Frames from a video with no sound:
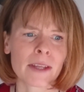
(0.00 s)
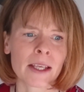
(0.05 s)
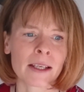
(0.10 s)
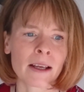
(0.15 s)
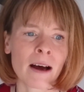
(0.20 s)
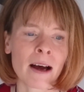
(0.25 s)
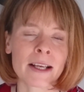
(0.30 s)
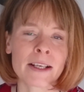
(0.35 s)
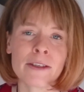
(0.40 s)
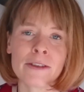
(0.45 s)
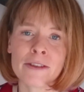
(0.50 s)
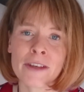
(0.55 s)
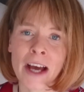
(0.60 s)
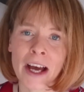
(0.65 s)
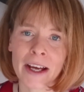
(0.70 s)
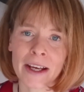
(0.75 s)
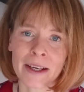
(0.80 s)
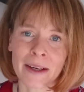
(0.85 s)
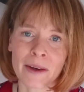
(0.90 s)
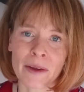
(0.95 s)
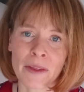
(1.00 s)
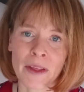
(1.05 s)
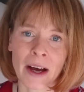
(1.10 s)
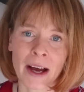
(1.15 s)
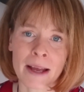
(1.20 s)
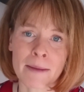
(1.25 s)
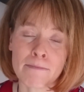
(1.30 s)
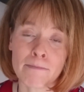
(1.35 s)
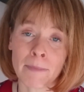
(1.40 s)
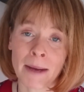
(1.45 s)
then I know
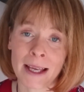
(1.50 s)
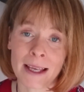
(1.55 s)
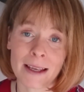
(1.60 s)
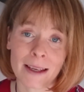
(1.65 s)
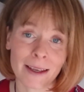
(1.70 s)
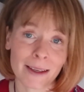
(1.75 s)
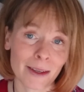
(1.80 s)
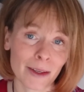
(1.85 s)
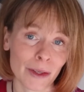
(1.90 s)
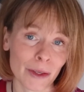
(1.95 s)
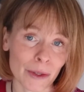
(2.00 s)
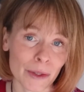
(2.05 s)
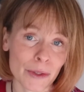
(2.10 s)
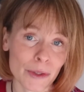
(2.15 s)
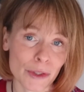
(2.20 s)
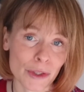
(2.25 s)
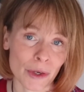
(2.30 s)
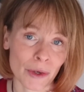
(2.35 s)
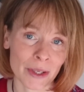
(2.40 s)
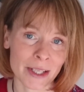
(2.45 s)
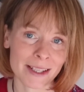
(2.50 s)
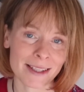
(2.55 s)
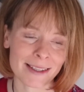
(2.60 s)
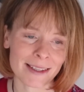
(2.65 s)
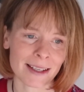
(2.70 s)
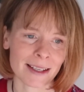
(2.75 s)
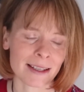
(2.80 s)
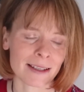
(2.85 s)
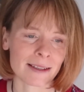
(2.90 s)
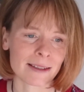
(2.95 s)
that I make good
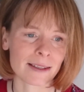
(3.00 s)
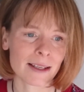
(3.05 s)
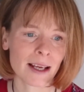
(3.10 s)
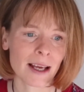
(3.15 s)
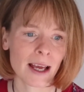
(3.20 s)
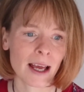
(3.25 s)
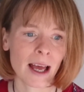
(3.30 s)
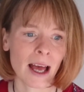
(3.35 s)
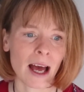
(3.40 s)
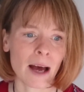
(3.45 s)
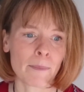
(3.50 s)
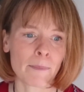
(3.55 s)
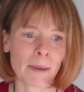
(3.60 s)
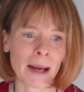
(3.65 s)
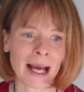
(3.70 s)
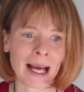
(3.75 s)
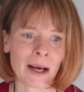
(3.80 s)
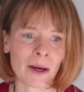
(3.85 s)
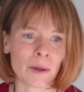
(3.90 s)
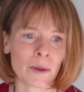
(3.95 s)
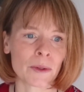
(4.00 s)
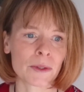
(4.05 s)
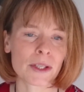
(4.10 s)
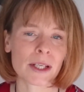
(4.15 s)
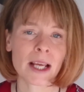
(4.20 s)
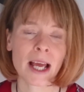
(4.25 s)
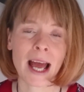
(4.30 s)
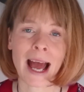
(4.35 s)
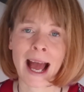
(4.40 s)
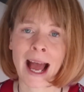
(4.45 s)
choices
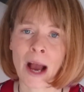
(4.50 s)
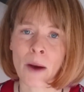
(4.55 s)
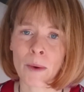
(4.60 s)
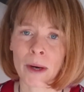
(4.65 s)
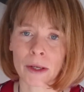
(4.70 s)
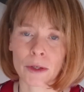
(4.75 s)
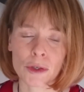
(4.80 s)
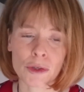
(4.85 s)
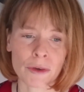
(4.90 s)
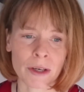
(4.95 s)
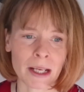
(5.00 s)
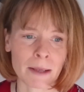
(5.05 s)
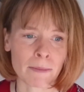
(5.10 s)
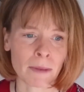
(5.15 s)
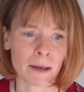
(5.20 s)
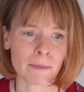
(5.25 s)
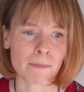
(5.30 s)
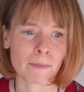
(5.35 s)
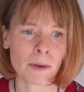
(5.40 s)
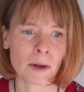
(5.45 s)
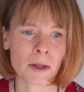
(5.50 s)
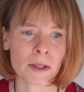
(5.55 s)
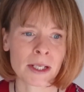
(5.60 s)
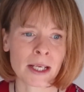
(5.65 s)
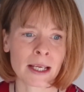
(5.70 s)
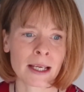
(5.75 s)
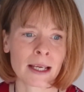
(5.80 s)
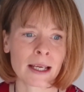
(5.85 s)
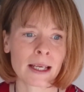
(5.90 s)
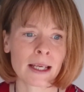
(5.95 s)
about how I treat my
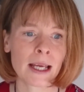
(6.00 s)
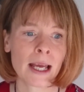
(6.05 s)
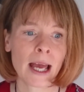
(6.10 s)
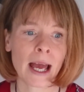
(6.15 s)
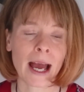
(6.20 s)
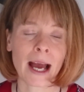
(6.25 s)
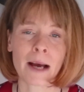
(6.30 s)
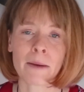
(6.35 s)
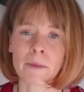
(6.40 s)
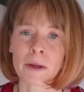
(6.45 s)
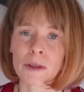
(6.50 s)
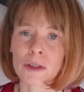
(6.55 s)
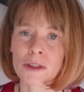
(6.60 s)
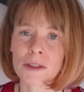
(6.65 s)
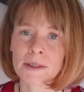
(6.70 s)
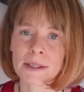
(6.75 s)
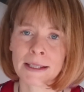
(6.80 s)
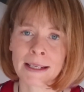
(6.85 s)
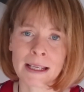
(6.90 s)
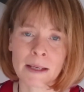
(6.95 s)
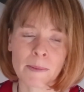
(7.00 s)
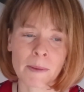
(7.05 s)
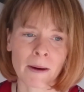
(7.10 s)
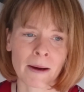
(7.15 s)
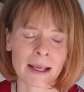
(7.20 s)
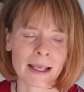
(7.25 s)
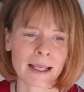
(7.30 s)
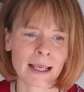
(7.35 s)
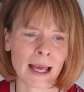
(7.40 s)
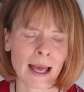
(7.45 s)
body, how much
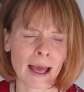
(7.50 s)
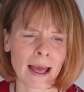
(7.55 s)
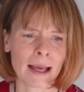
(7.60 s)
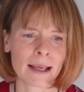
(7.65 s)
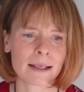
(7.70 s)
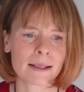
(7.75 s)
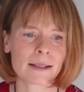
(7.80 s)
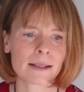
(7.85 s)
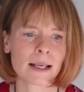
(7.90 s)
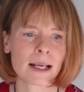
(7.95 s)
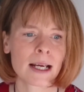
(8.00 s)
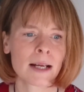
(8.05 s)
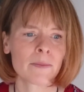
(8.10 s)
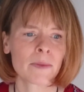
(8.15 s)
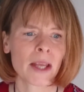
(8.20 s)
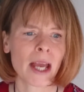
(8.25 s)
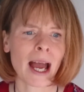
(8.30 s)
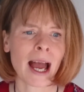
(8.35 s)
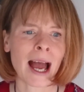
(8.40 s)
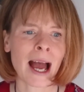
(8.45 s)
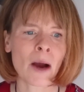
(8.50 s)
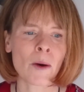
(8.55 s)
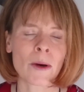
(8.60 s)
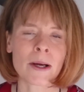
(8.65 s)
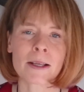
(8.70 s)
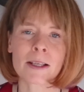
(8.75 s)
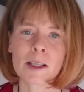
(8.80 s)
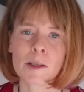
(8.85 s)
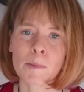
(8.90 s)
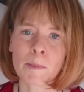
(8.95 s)
sleep I get,
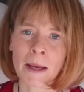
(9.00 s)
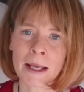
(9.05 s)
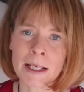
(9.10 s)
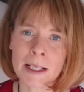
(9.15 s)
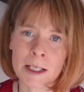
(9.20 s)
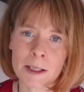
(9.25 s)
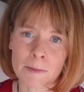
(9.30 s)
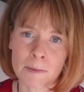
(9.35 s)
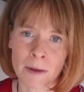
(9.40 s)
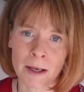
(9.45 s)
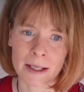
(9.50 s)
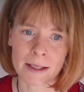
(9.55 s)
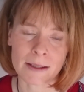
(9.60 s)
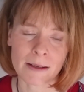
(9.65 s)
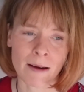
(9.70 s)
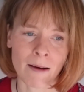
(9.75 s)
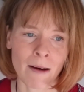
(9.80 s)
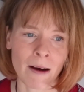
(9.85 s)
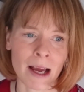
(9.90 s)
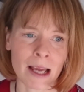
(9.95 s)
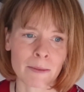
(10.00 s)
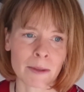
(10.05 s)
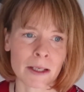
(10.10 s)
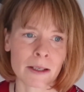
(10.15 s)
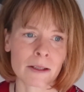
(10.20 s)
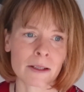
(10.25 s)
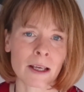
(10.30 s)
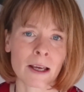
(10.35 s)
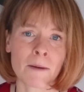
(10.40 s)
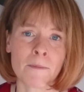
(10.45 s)
how I spend my time
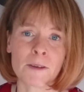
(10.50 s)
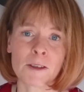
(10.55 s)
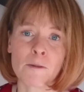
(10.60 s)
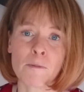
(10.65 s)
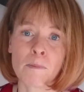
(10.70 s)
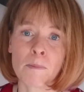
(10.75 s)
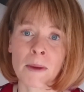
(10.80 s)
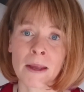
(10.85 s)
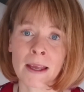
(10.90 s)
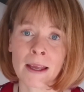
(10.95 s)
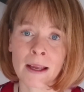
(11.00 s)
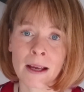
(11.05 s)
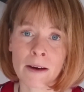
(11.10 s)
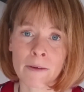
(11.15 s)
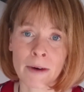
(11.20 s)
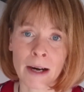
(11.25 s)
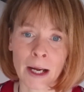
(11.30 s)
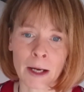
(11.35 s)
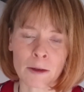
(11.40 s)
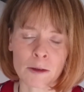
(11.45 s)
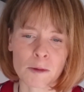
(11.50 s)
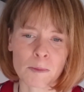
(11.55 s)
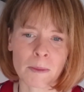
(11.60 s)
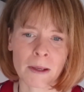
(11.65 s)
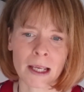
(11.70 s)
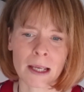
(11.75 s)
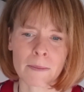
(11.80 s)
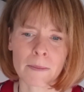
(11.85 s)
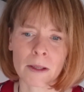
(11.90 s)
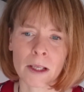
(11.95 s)
in terms of being around
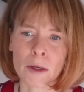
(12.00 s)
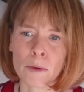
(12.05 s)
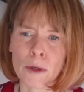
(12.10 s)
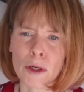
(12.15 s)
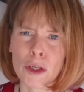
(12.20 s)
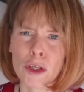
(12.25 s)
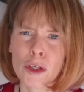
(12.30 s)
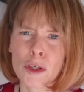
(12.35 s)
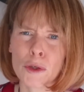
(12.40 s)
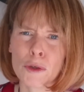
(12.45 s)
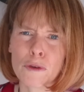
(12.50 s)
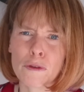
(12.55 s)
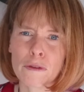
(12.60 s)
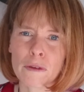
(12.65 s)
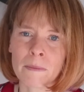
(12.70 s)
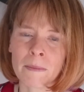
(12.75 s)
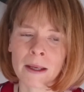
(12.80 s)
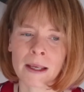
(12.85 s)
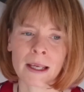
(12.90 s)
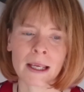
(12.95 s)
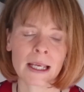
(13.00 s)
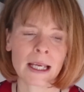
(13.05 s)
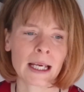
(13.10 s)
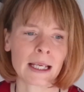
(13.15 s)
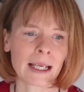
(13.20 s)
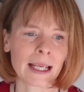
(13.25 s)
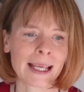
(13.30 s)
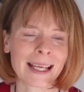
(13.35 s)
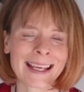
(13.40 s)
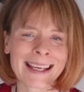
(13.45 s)
people who are good for
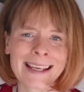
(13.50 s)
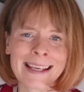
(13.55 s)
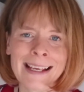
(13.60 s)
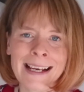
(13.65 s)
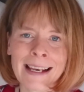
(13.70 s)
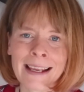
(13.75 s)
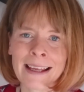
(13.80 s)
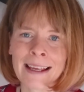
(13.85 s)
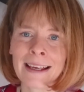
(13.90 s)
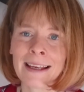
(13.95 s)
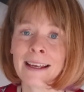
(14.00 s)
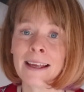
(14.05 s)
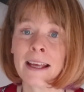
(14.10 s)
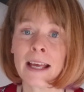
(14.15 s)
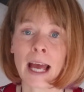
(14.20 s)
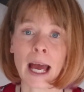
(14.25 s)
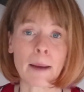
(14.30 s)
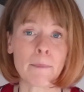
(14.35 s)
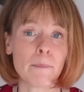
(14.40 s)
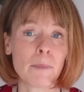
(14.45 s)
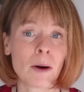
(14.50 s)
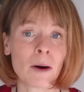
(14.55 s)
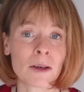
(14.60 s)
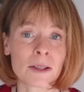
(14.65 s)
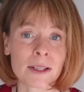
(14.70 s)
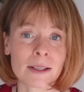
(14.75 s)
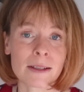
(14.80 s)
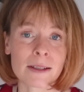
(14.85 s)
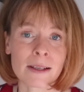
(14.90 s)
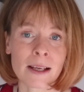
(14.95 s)
me and healing and
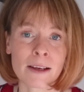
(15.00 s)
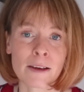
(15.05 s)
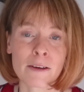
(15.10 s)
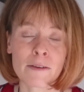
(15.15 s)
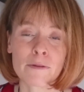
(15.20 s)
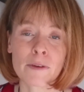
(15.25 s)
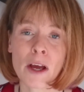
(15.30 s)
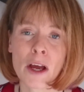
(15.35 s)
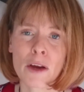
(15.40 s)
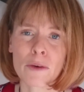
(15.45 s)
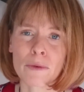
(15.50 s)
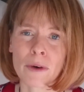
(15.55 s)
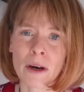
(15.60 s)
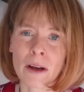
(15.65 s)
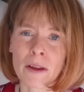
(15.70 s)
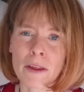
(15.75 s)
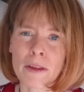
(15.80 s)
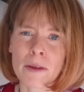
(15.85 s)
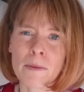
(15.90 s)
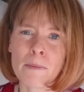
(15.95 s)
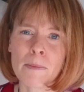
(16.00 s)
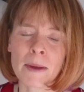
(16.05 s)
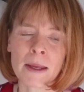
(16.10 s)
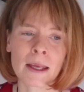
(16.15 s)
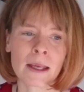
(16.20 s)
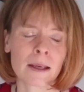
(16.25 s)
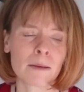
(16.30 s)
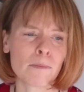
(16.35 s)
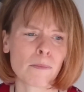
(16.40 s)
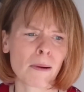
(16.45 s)
positive, rather than
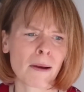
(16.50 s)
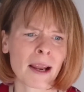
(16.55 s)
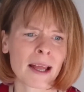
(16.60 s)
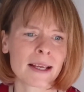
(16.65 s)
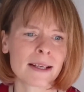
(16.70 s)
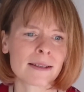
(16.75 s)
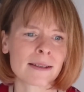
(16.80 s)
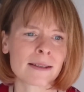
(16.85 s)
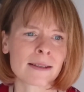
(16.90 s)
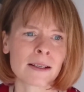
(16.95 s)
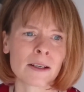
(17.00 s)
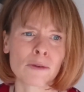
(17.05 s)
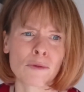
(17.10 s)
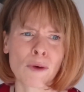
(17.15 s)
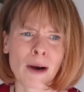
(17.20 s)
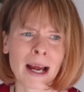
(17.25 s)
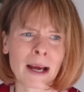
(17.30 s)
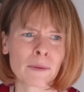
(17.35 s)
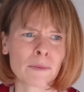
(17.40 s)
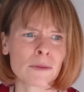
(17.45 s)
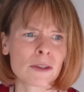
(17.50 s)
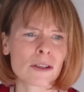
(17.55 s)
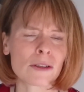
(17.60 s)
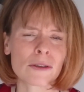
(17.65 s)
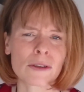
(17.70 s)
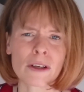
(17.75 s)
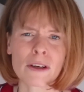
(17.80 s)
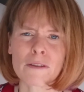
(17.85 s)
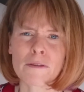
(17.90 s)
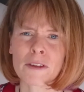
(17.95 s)
being in places and around
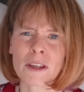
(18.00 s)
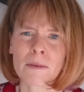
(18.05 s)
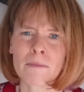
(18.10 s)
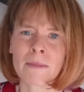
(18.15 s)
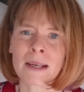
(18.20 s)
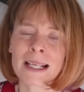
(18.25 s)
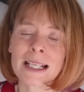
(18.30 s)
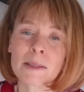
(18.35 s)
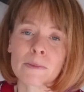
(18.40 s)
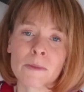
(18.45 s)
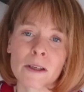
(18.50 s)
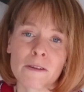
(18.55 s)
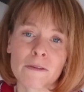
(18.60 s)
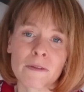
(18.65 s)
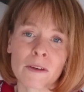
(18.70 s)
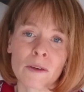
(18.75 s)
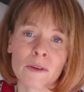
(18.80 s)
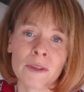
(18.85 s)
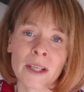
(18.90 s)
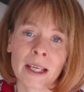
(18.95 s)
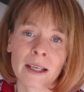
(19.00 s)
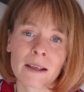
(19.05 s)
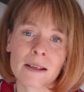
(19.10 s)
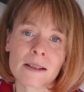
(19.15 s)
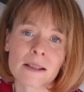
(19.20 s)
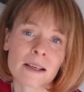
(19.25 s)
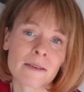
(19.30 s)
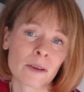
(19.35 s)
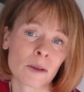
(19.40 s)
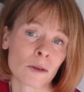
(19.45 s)
stuff that makes me feel
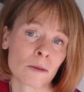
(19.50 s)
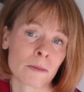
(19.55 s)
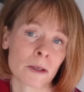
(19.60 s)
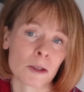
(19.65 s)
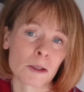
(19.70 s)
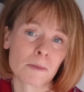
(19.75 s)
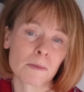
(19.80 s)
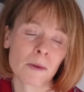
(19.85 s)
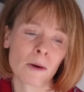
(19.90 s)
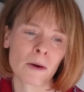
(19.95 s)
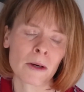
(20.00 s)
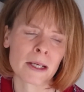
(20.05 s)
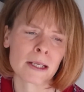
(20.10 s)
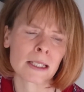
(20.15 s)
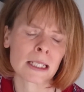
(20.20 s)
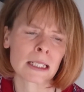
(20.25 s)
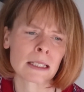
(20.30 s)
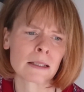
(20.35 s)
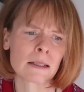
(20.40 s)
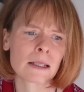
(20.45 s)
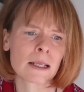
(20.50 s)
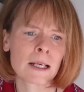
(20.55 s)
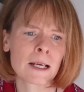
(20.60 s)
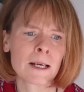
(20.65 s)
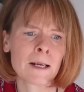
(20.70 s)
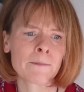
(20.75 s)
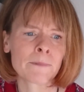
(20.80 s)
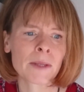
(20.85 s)
negative and almost poisoned.